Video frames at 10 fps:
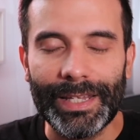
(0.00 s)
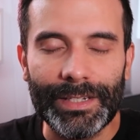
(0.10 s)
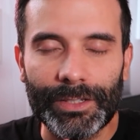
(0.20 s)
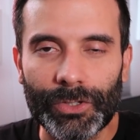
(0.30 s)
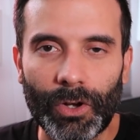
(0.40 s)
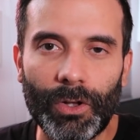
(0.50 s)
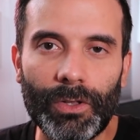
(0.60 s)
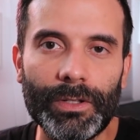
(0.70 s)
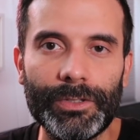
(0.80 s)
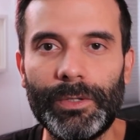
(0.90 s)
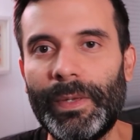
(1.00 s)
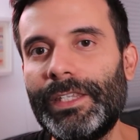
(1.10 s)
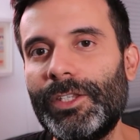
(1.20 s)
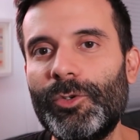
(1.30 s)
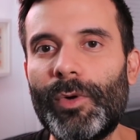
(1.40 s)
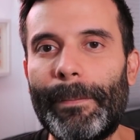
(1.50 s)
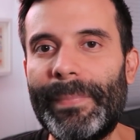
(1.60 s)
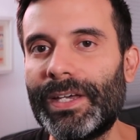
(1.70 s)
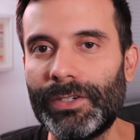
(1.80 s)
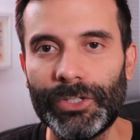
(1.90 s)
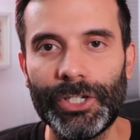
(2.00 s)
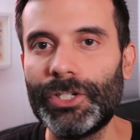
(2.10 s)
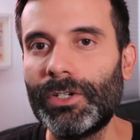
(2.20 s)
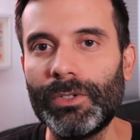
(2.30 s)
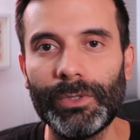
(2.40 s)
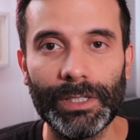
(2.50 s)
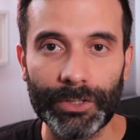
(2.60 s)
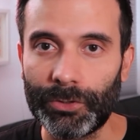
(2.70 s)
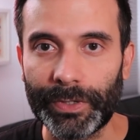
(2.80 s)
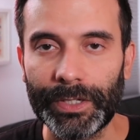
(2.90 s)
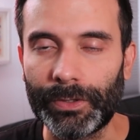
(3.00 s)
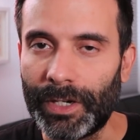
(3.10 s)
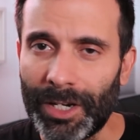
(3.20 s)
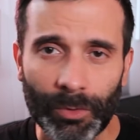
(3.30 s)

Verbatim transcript: and it's all to make you a better digital illustrator.